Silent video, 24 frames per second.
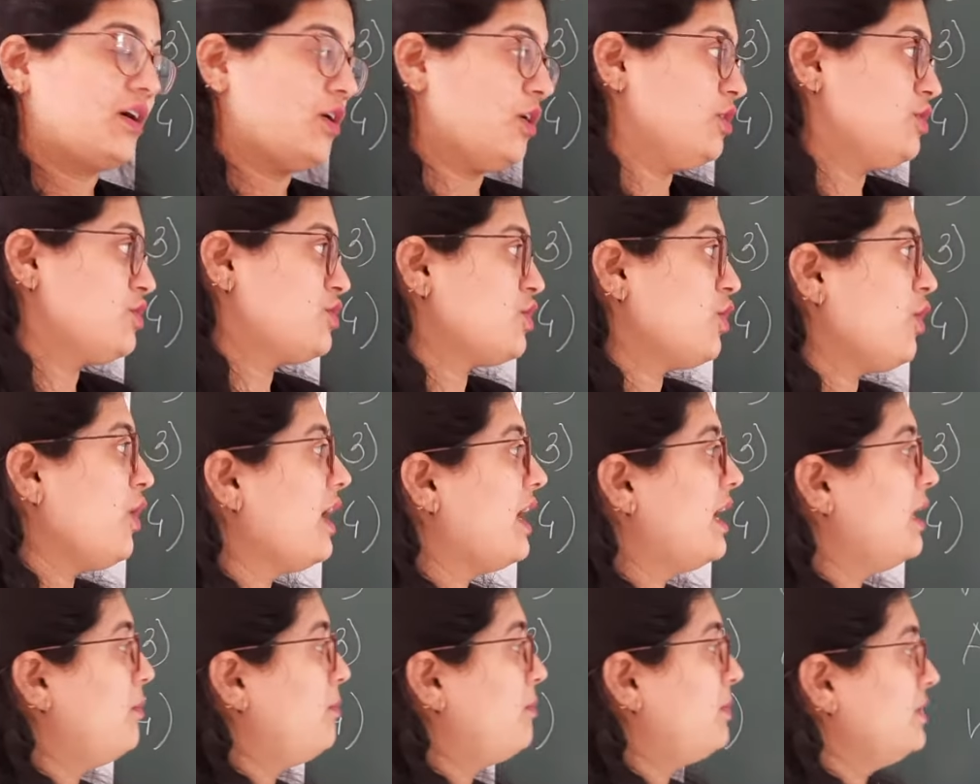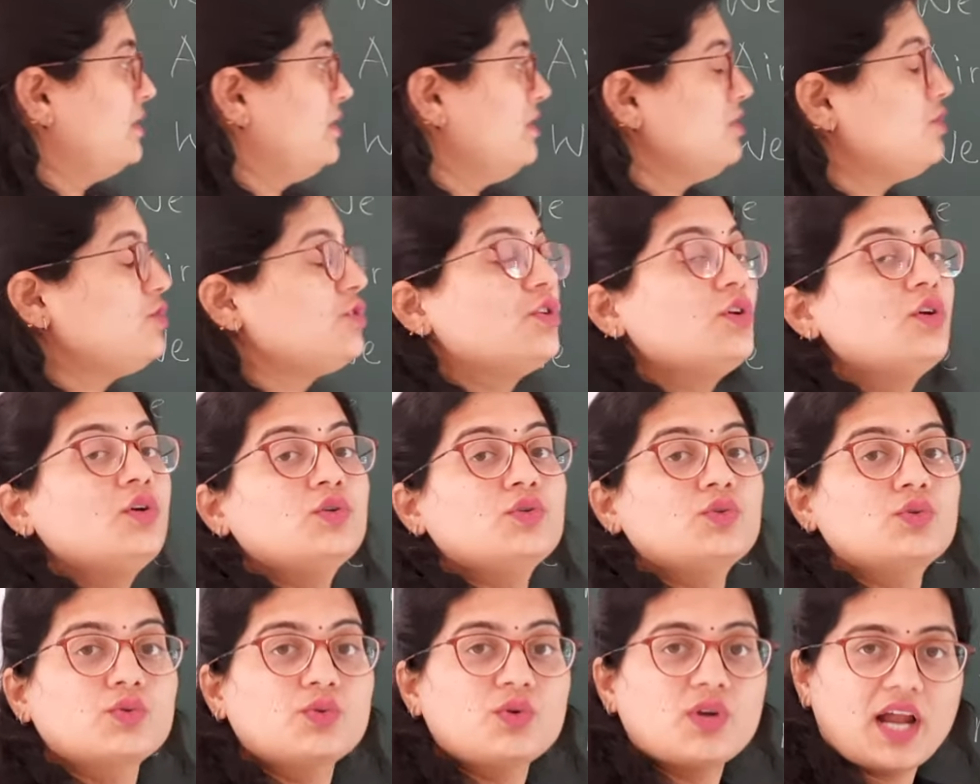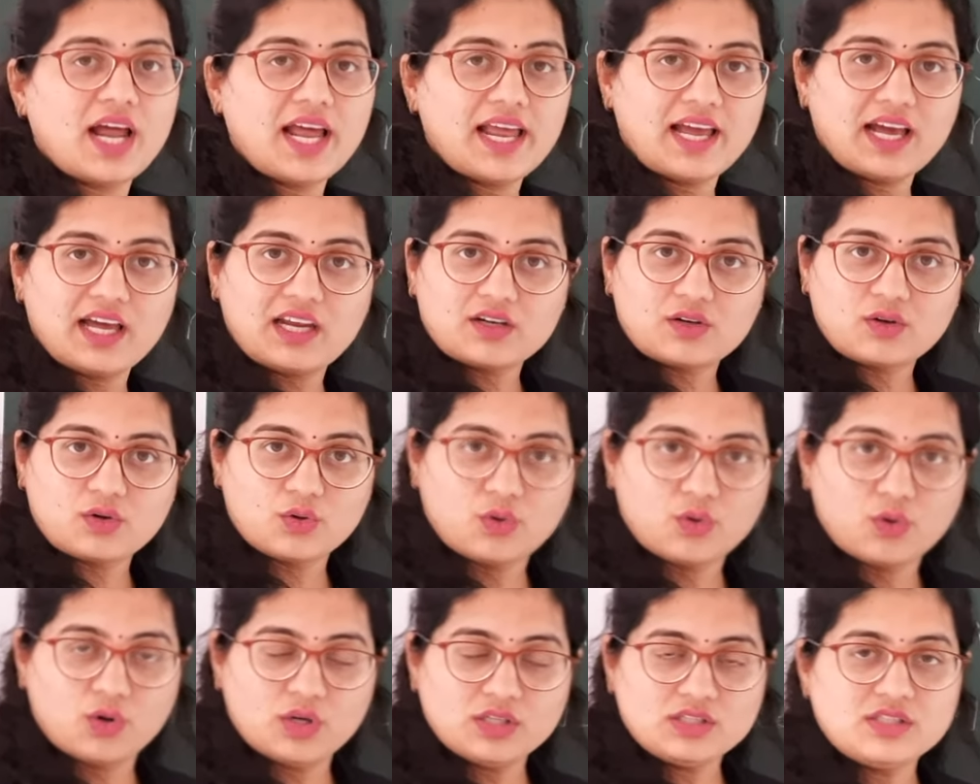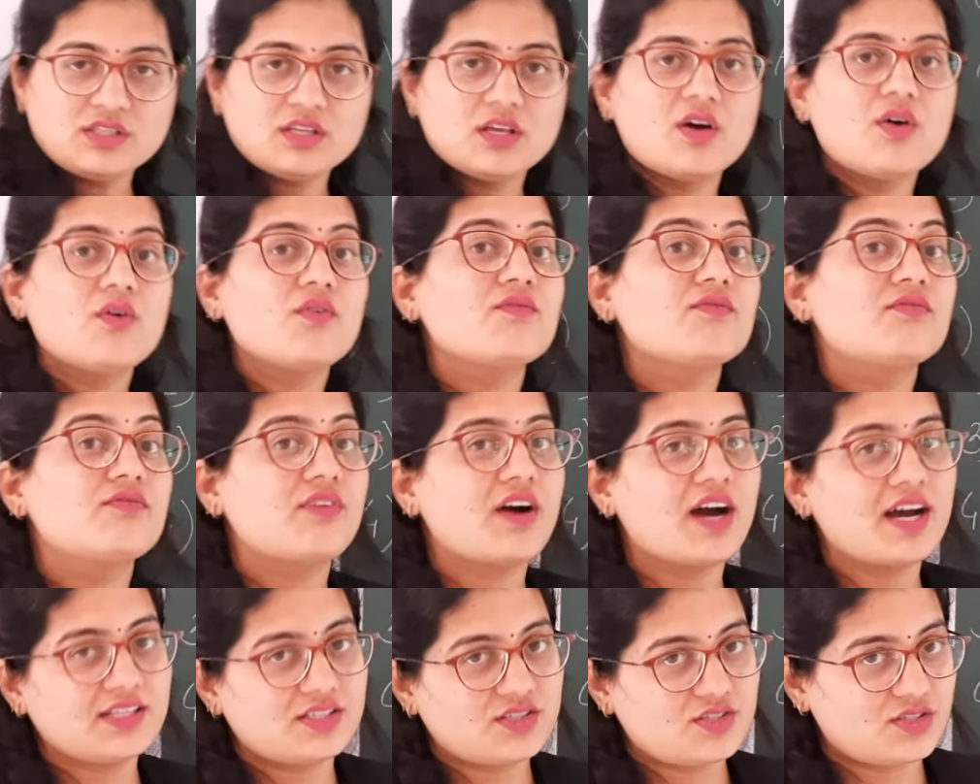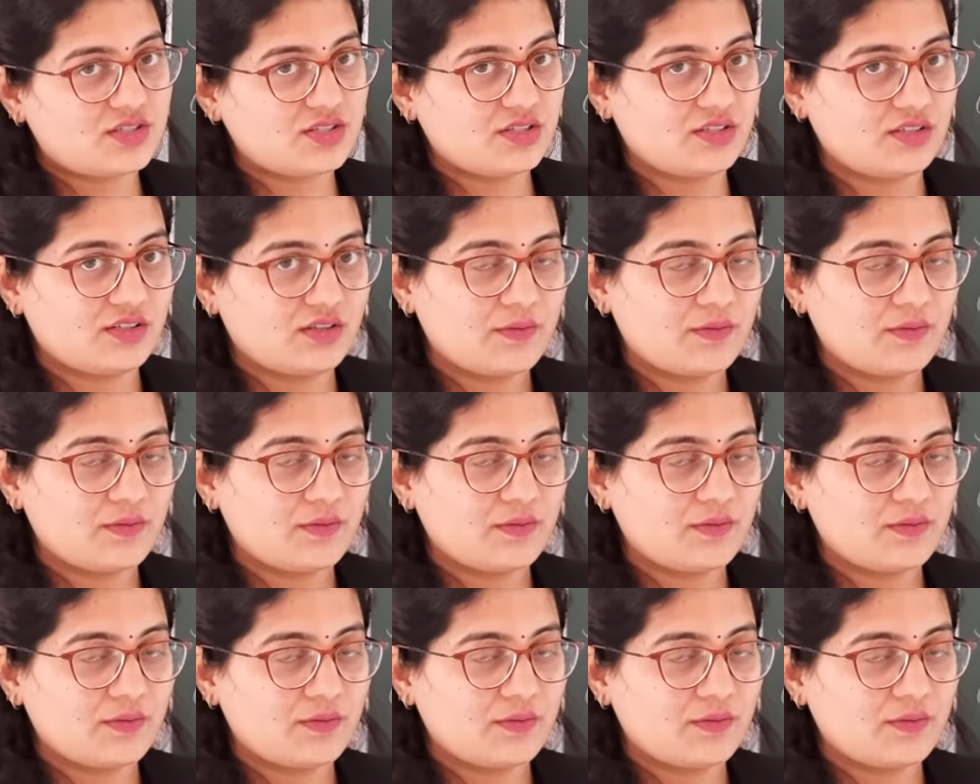also helps us to dry our clothes faster.